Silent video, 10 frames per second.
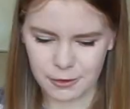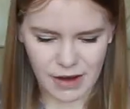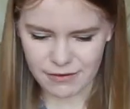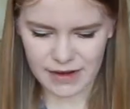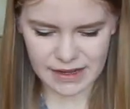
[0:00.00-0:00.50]

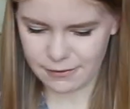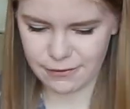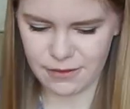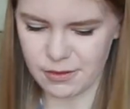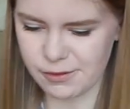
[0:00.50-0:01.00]
Trifling
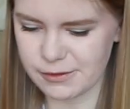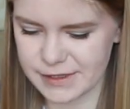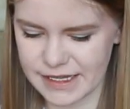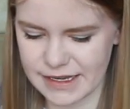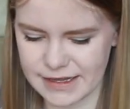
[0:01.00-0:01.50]

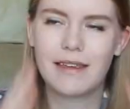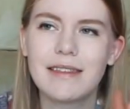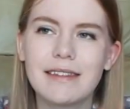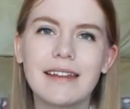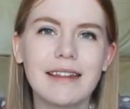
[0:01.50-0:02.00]
fools.
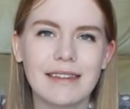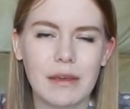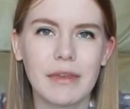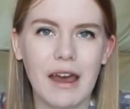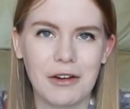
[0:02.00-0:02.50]
This is gonna
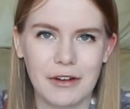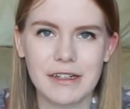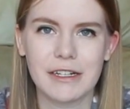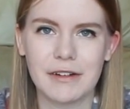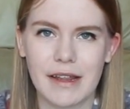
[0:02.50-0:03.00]
seem
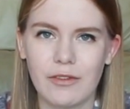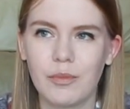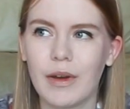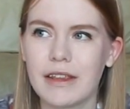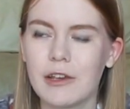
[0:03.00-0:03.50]
counterintuitive,
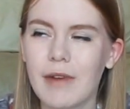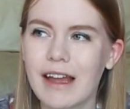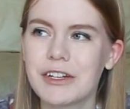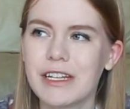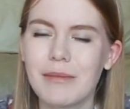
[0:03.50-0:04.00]
but you
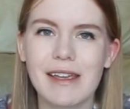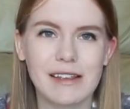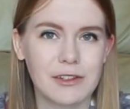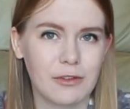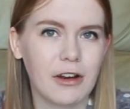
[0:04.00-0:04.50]
actually make
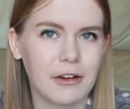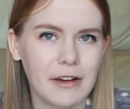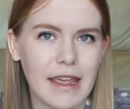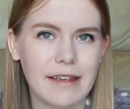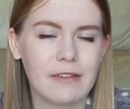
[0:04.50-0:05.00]
a
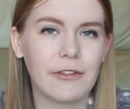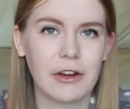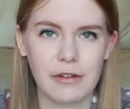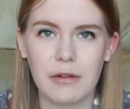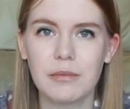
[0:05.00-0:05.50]
stronger case for
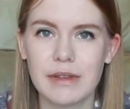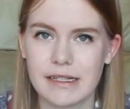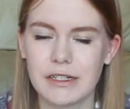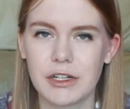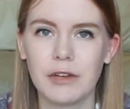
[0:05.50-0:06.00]
your own
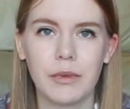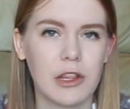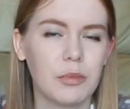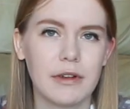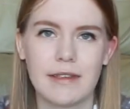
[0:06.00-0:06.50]
position when
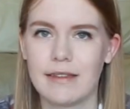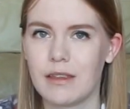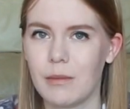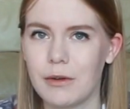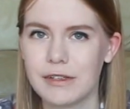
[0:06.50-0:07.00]
you present
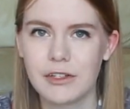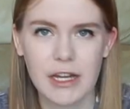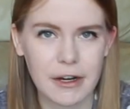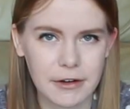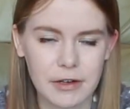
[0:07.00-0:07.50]
the most
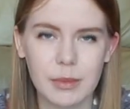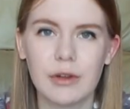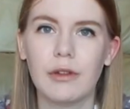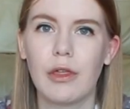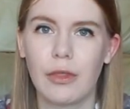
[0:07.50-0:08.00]

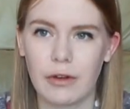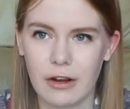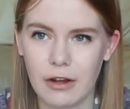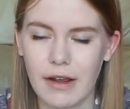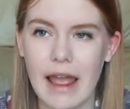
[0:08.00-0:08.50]
charitable,
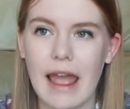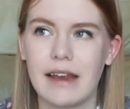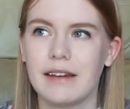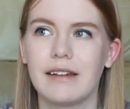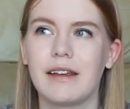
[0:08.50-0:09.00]
thorough,
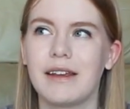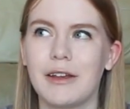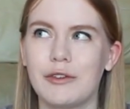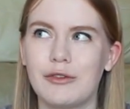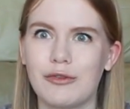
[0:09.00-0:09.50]
and
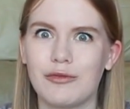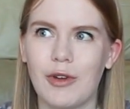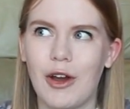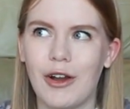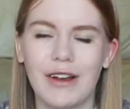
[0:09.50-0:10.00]

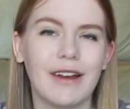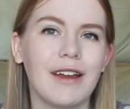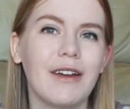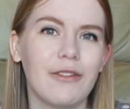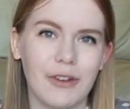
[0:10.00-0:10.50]
strong
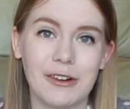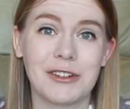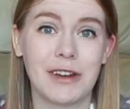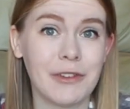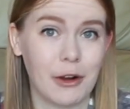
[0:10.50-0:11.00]

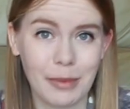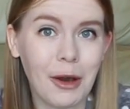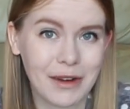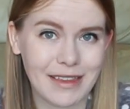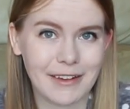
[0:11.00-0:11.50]
version of your
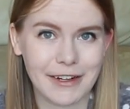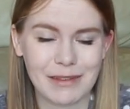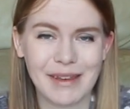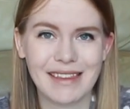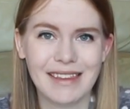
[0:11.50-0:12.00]
opponent's
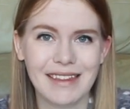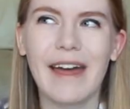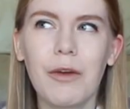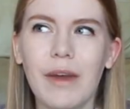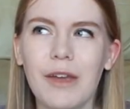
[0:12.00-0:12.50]
arguments.
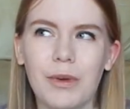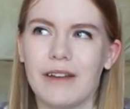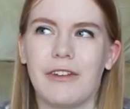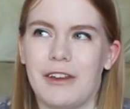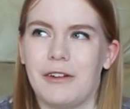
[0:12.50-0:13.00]
That way,
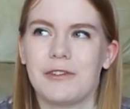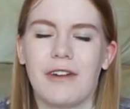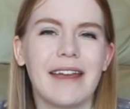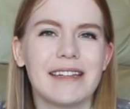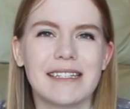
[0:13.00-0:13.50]
whatever you're
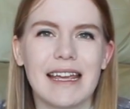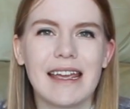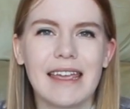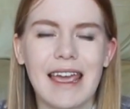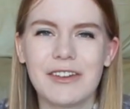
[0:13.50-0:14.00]
trying to
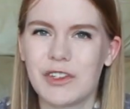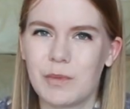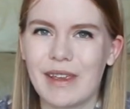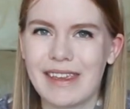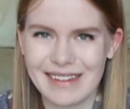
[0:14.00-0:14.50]
say can't
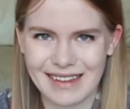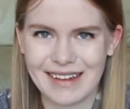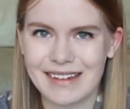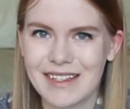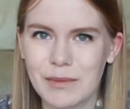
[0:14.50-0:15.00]
just be
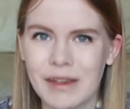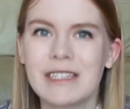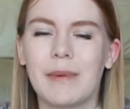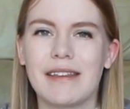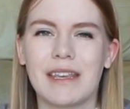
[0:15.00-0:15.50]
easily
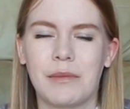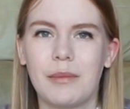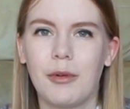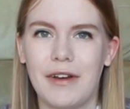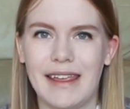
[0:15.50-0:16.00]
dismissed by
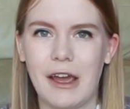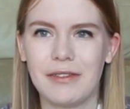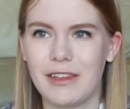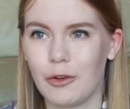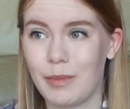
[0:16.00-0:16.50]
someone pointing
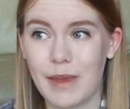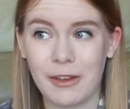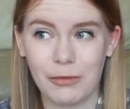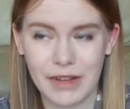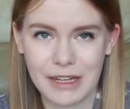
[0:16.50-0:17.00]
out that you're
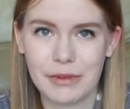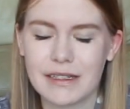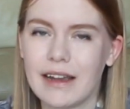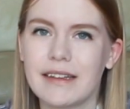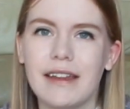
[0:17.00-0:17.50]
being really
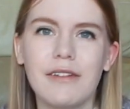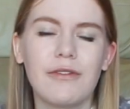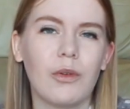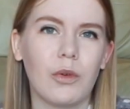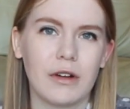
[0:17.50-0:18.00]

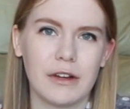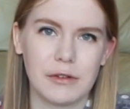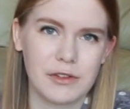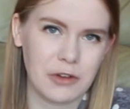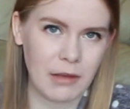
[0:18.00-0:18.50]
reductive or
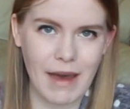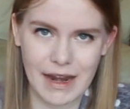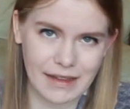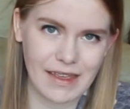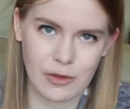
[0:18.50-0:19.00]
you're
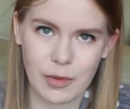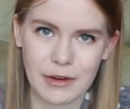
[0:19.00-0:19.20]
strawmanning the other